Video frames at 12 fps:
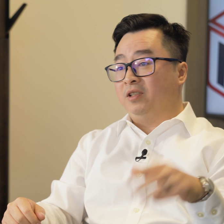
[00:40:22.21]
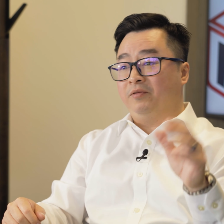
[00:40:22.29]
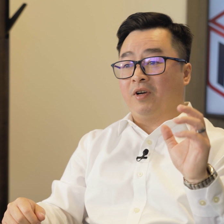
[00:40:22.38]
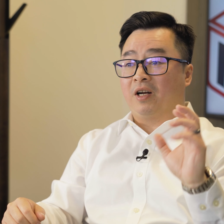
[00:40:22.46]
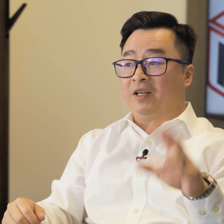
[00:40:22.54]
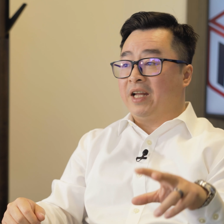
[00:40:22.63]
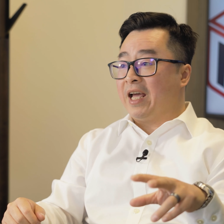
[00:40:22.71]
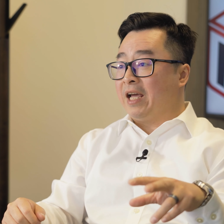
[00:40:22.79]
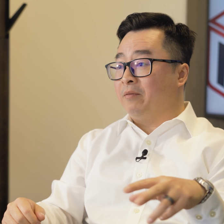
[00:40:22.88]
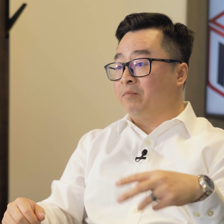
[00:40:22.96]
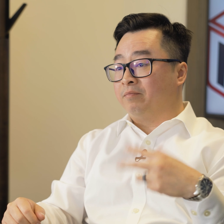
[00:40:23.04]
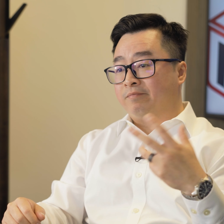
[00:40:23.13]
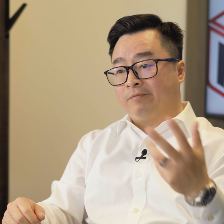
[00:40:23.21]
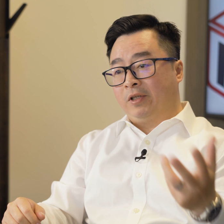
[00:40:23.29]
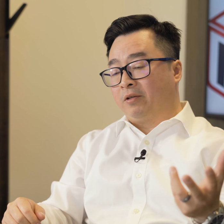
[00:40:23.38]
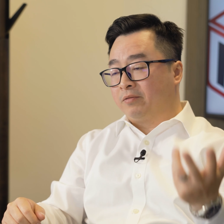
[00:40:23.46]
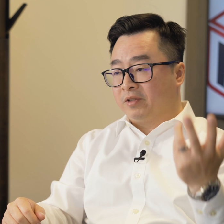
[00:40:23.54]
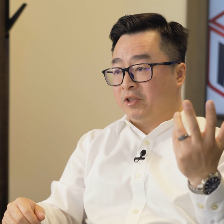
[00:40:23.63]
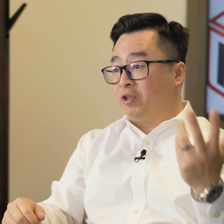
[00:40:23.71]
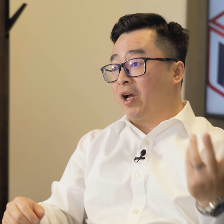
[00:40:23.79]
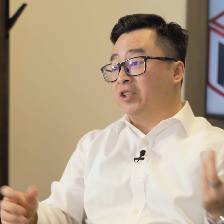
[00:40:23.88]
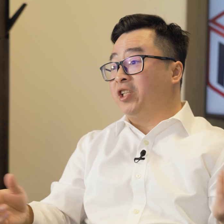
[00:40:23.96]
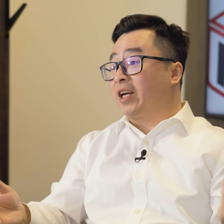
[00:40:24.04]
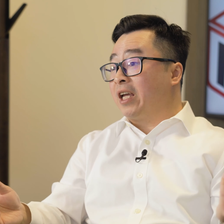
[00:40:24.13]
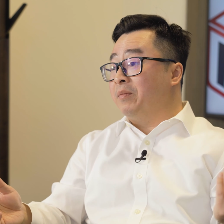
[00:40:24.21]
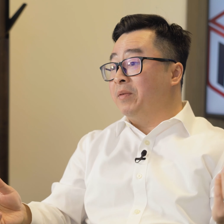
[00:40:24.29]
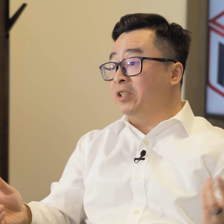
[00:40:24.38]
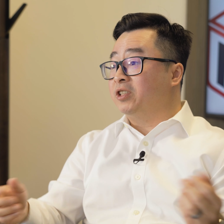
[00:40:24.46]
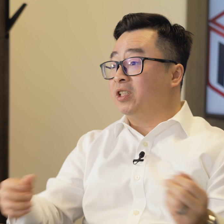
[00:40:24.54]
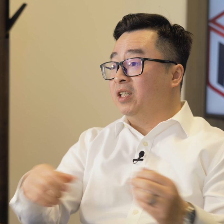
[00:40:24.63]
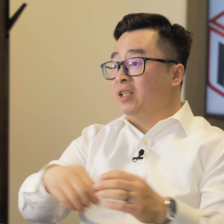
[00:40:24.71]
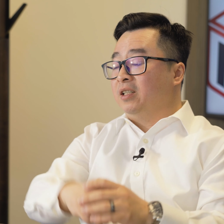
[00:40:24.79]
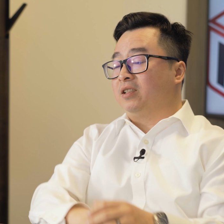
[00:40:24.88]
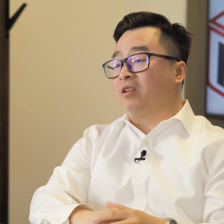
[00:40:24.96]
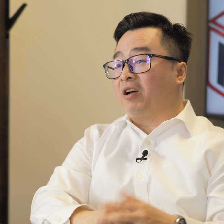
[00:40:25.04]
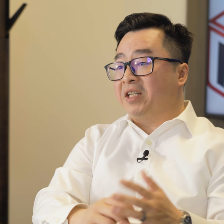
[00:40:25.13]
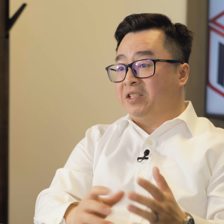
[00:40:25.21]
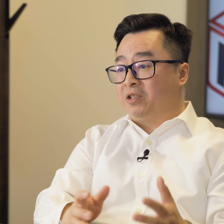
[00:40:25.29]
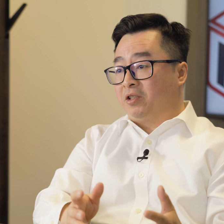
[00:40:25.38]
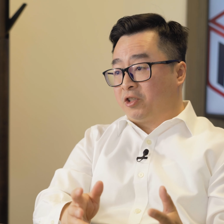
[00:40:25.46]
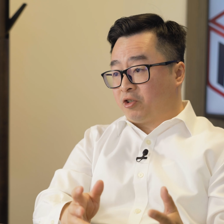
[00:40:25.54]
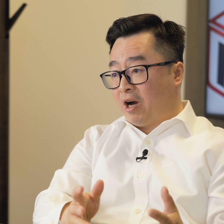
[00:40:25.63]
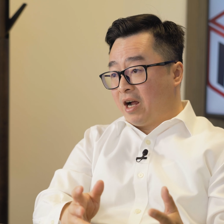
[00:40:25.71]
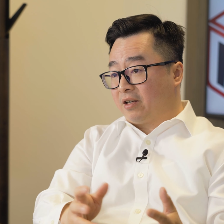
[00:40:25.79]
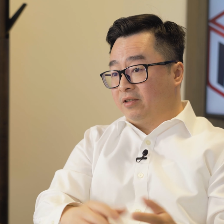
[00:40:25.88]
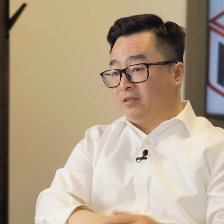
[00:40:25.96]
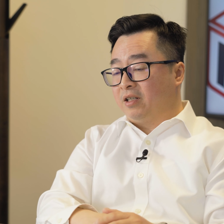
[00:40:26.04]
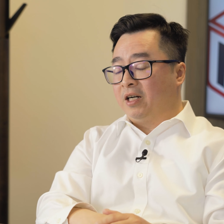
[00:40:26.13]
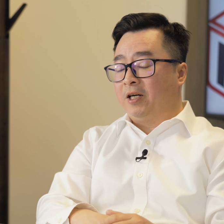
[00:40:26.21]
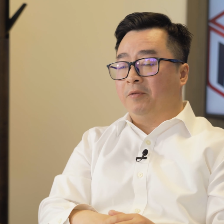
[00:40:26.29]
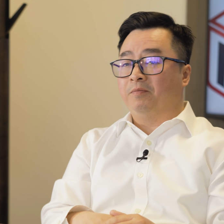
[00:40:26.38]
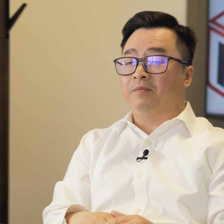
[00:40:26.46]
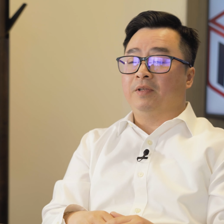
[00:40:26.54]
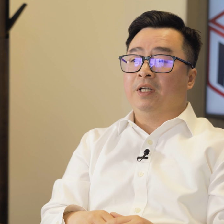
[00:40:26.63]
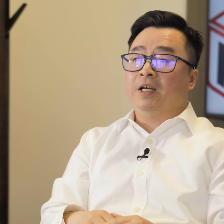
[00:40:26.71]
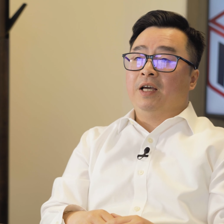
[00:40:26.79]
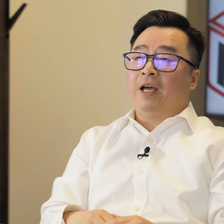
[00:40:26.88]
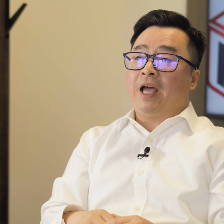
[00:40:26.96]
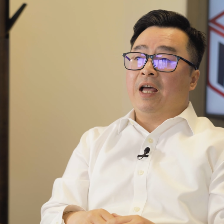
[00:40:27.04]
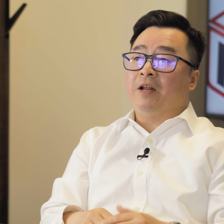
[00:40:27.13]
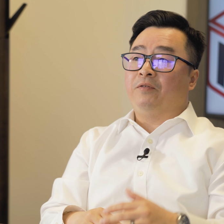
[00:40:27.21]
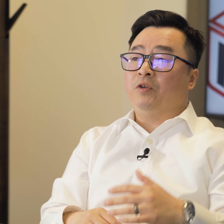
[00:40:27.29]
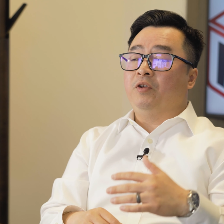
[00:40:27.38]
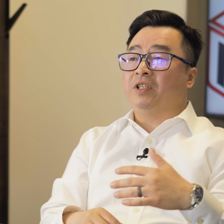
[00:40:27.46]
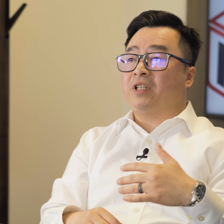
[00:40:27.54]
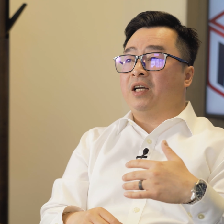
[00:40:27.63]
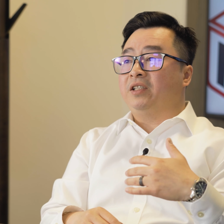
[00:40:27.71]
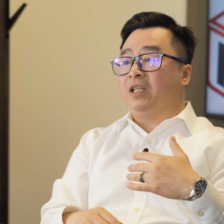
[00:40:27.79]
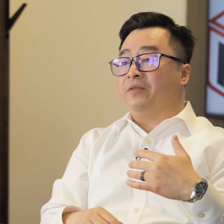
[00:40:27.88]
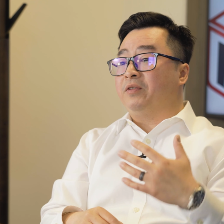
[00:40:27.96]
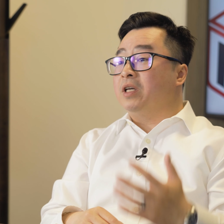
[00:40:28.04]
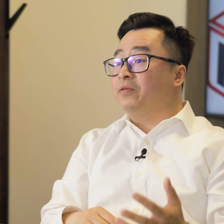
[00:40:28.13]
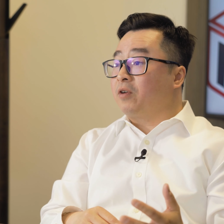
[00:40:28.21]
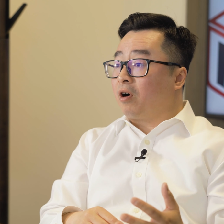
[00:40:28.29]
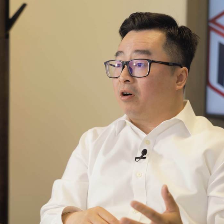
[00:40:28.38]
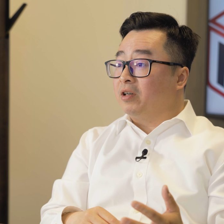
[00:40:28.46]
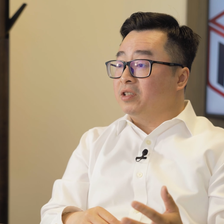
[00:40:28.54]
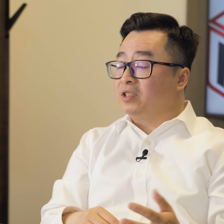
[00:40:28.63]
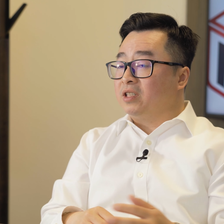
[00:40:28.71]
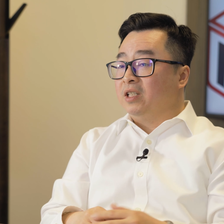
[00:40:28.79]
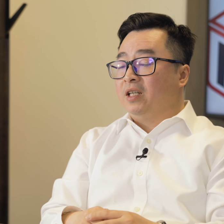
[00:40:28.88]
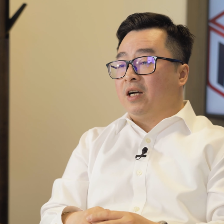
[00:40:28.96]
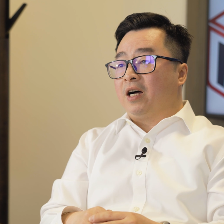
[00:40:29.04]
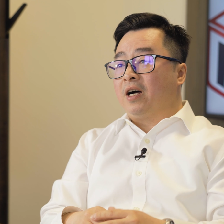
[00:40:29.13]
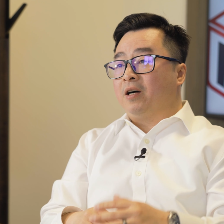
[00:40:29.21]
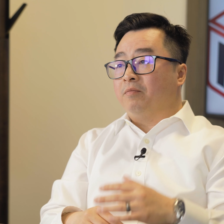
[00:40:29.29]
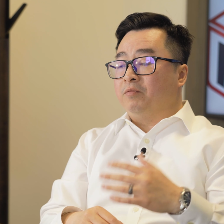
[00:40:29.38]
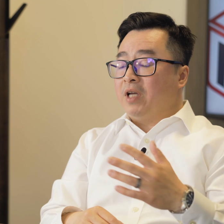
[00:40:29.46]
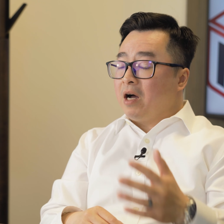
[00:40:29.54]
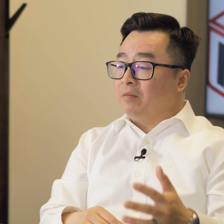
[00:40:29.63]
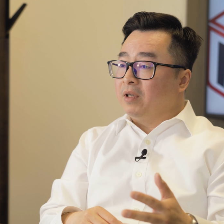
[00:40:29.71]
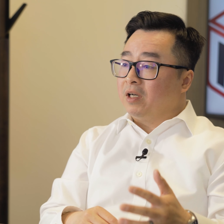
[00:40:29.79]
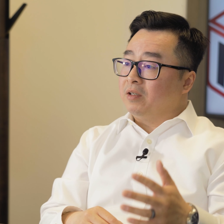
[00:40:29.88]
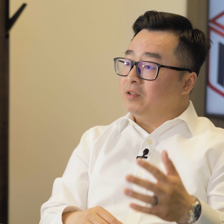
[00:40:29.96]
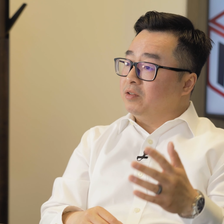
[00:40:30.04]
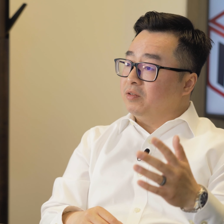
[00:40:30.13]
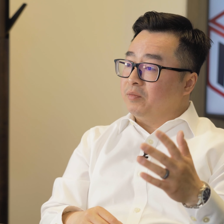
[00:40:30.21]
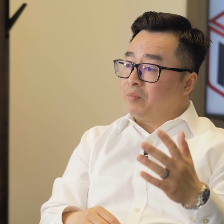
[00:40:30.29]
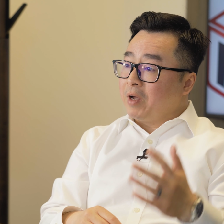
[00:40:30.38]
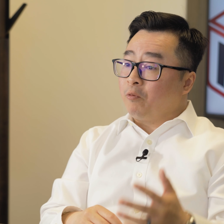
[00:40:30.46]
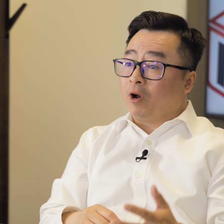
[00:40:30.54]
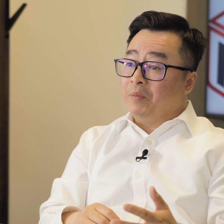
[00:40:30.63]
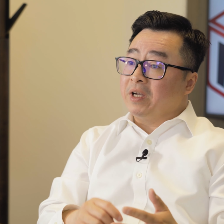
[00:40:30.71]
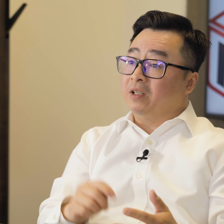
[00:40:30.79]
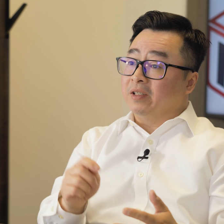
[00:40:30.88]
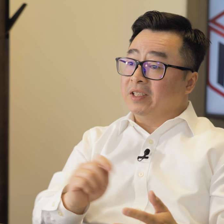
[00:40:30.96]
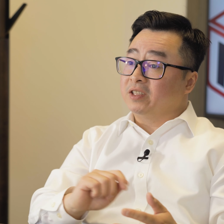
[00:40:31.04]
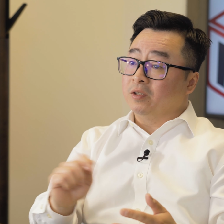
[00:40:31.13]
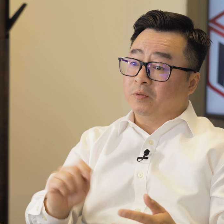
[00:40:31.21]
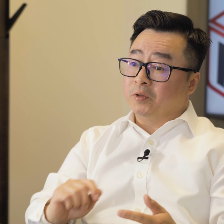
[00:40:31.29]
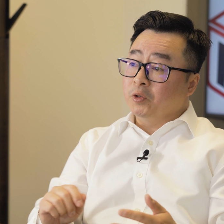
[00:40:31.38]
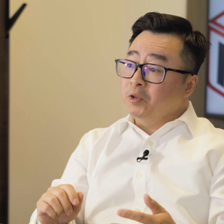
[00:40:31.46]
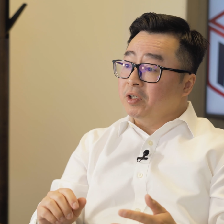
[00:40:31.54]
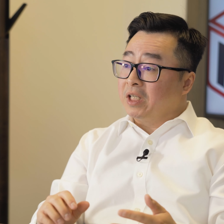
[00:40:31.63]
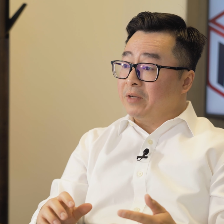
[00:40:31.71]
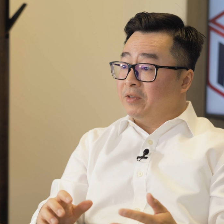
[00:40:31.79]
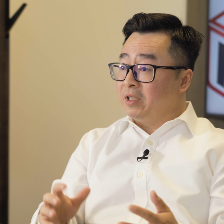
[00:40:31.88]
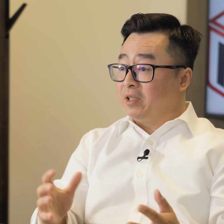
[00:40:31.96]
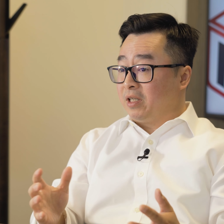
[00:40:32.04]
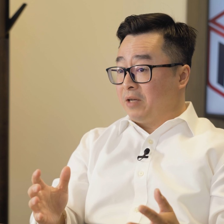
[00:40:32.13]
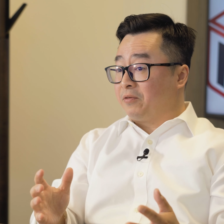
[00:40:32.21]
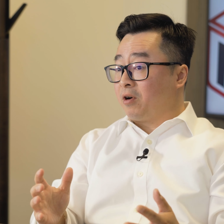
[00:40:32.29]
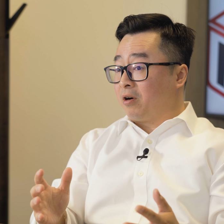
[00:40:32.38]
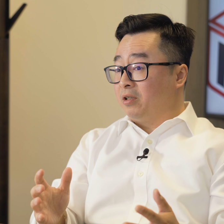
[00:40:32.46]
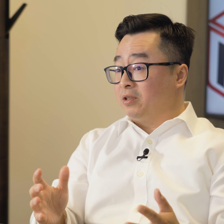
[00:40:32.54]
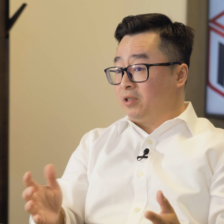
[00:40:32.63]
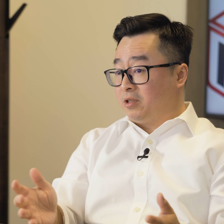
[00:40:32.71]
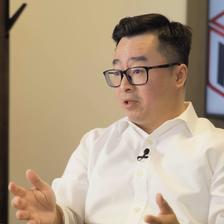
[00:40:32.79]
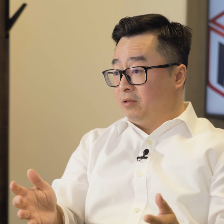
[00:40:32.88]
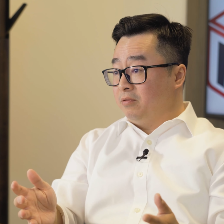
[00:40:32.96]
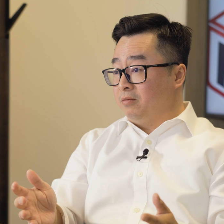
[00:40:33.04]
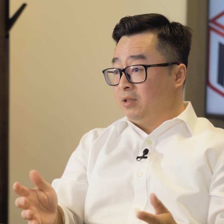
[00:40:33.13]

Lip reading: You've got a name, you got a check image. It's a lot easier to track. And if you decide to give gift cards, you might want to make a list of who you're giving the gift cards to.